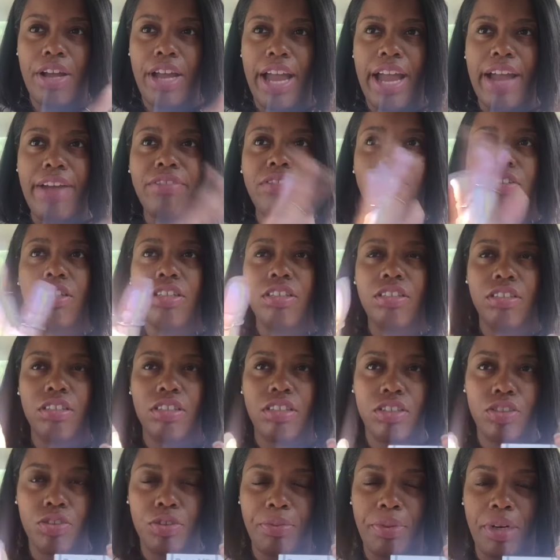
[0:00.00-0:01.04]
after
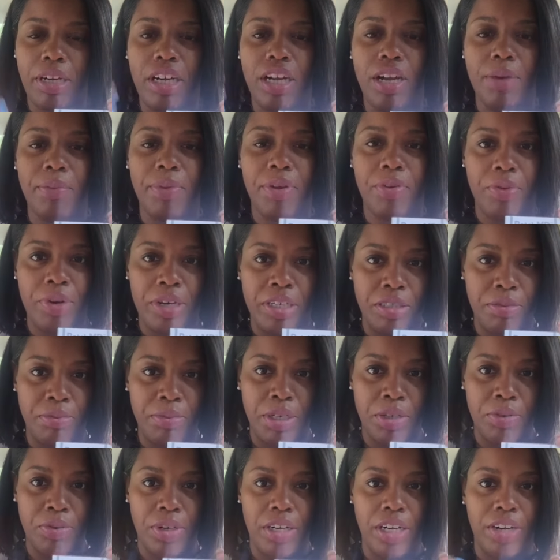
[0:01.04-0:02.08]
doing my gummy
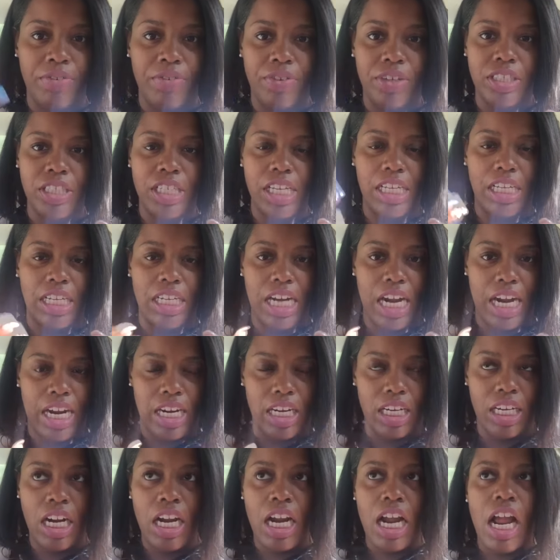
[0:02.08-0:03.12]
regimen or whatever and taking
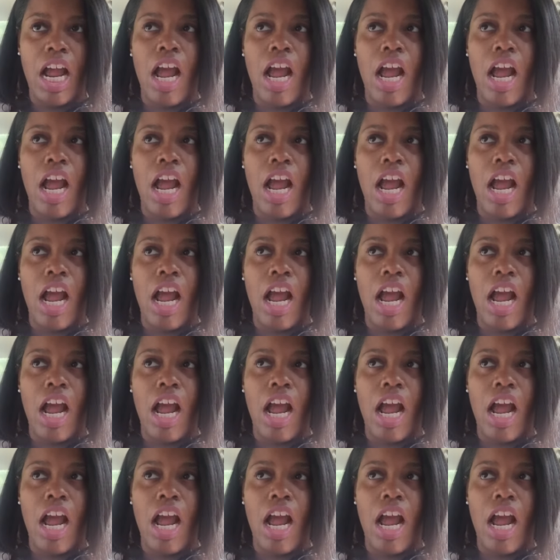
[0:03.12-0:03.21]
iron,